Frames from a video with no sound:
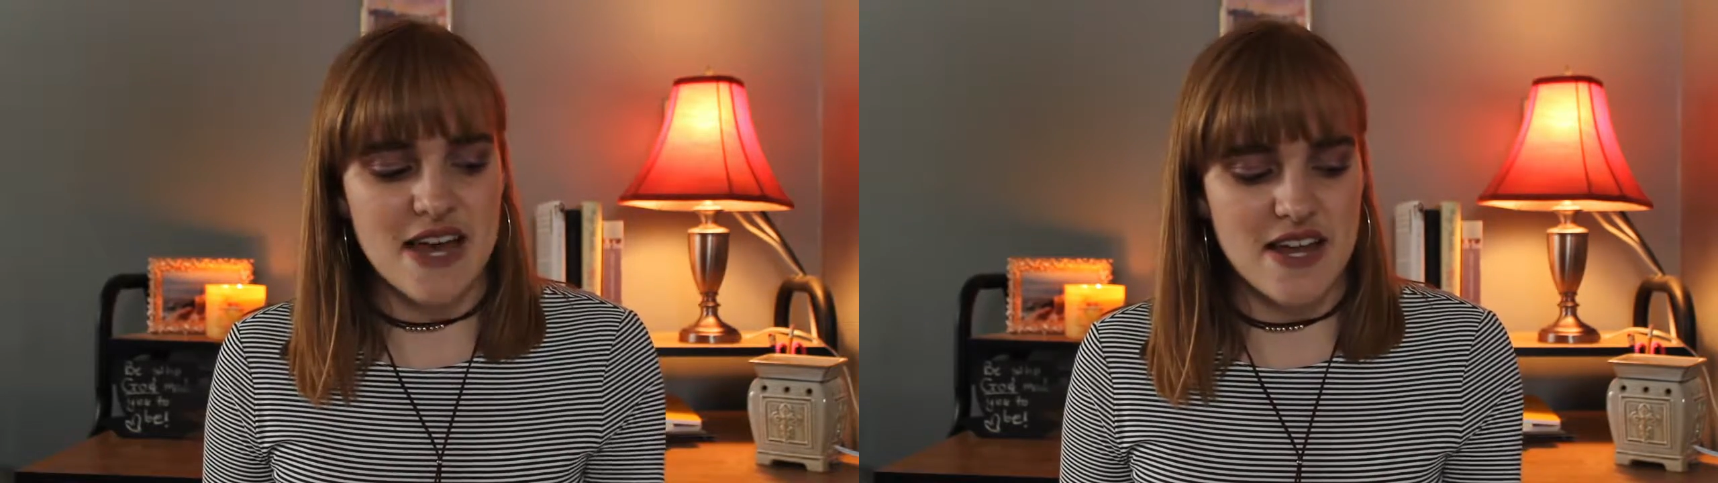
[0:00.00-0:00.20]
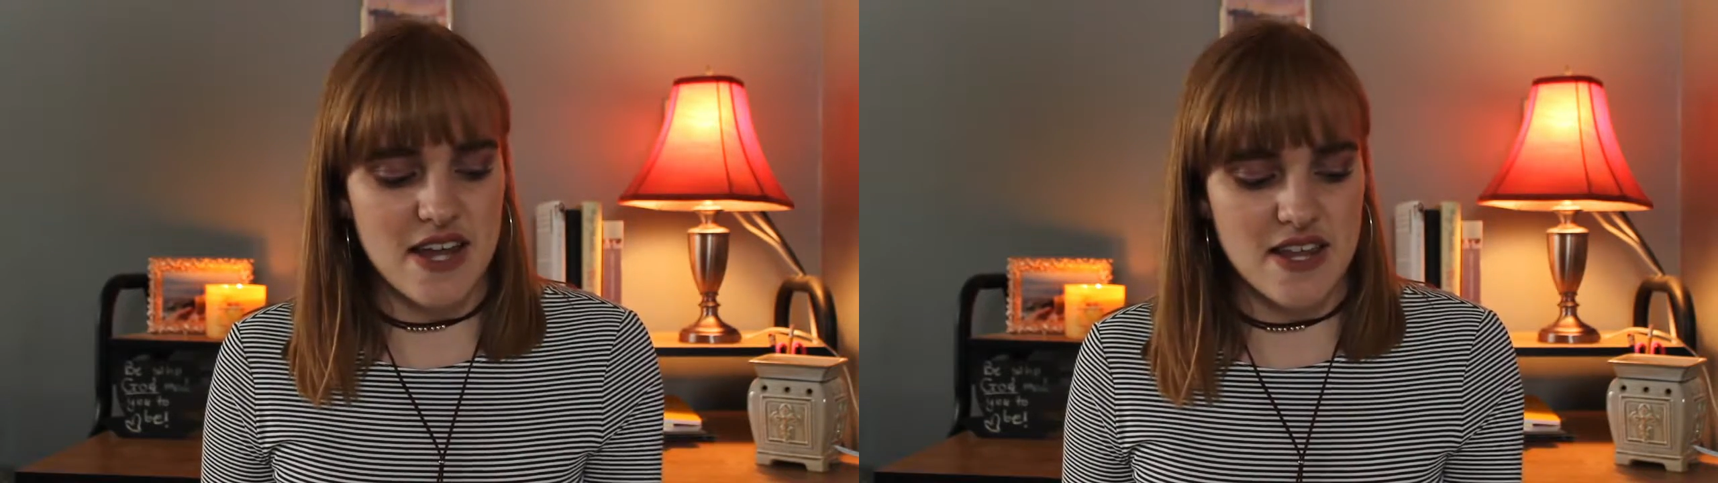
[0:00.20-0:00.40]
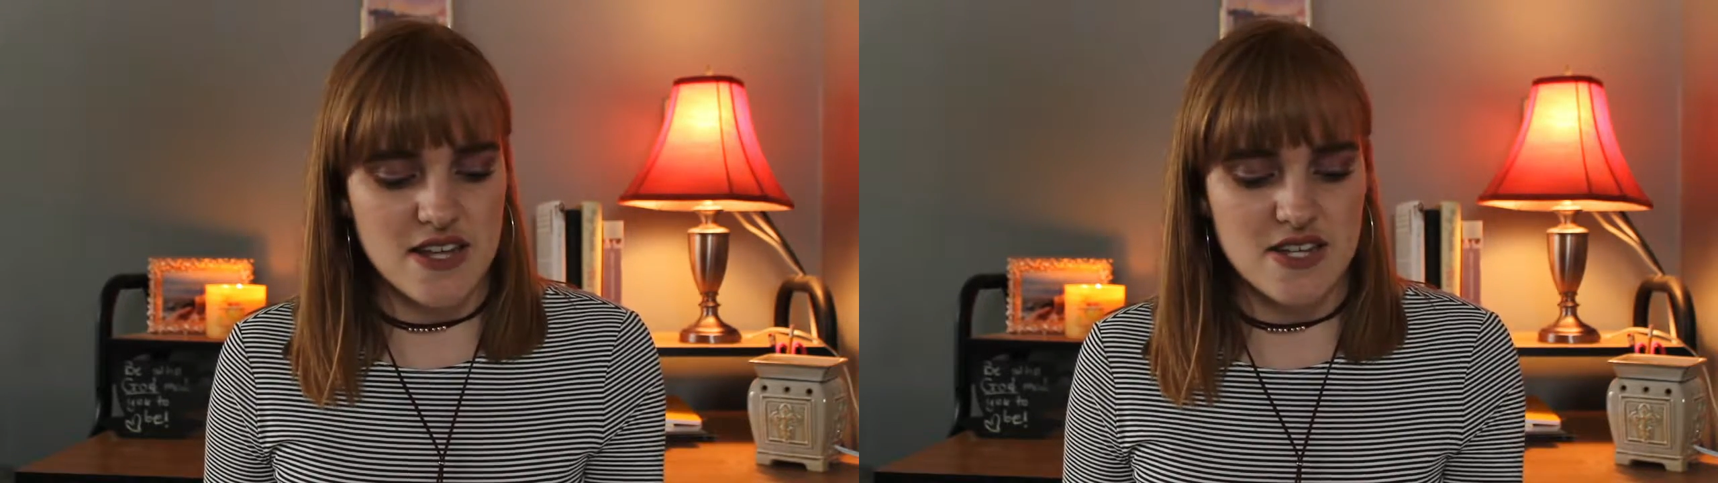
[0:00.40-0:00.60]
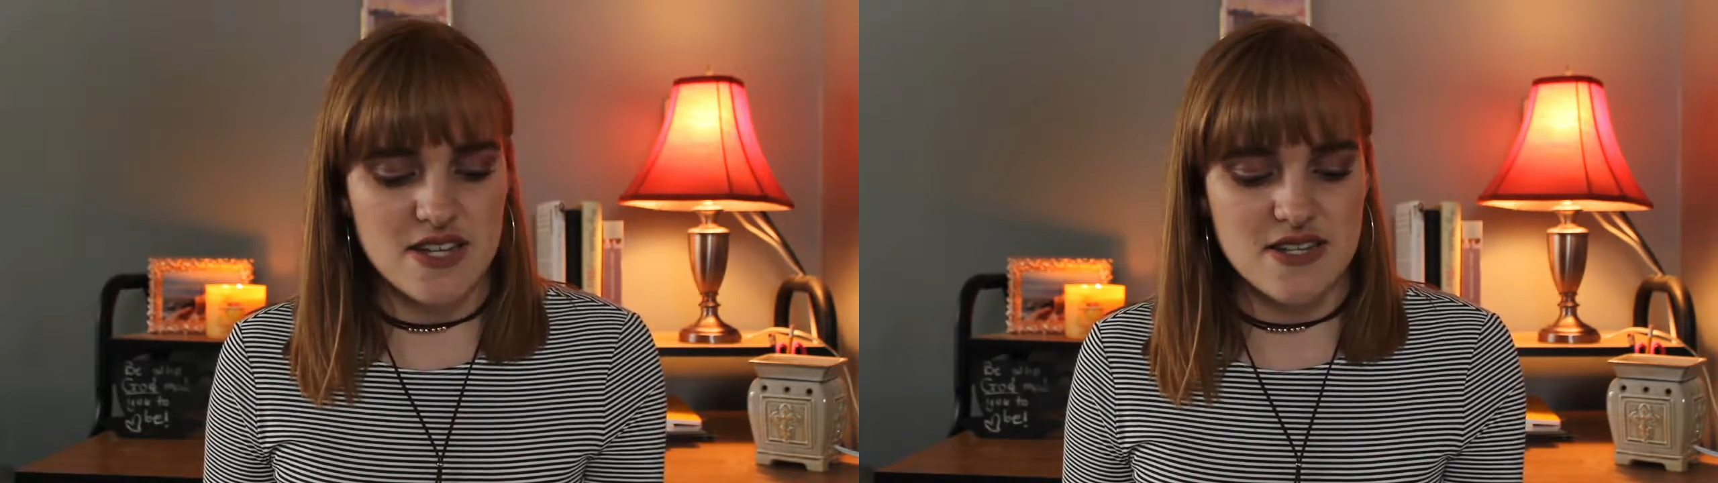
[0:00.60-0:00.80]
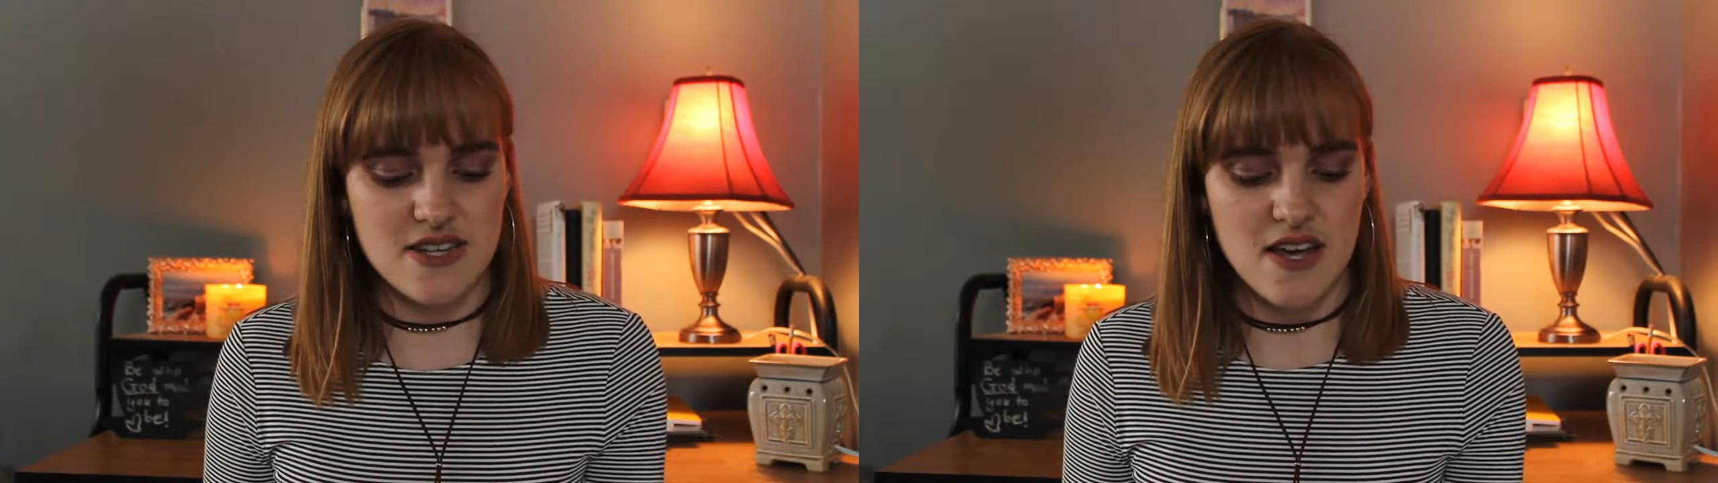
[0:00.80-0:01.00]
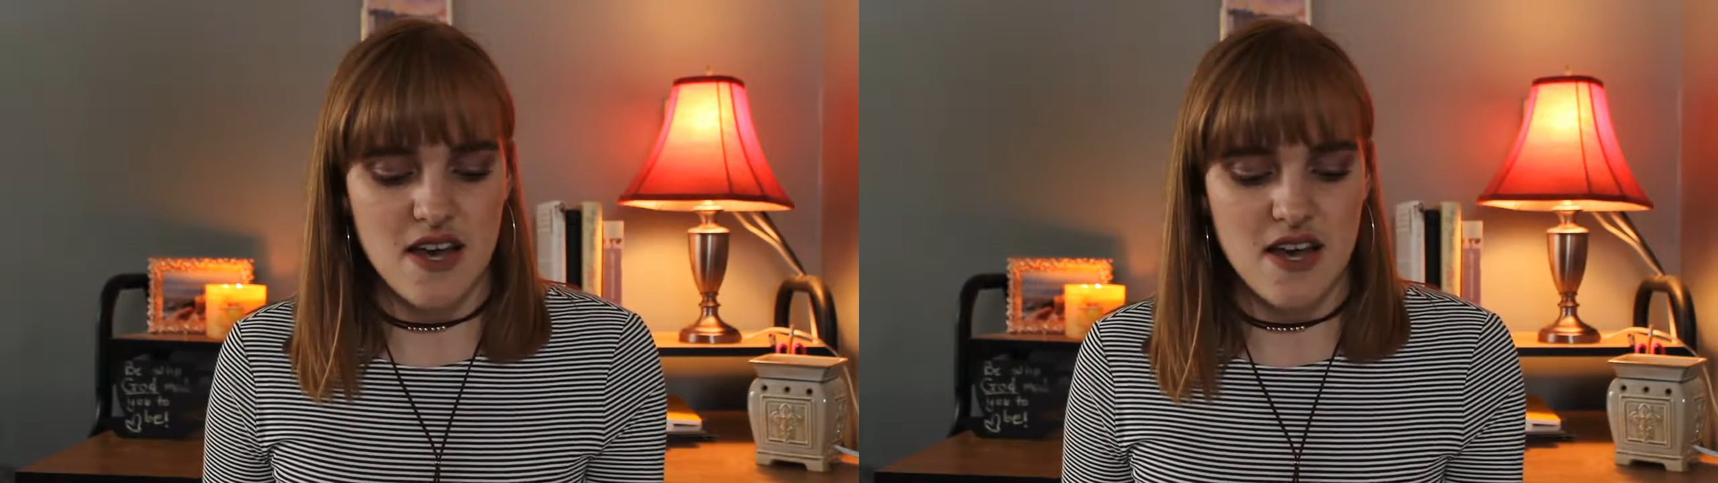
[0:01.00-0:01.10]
and I think she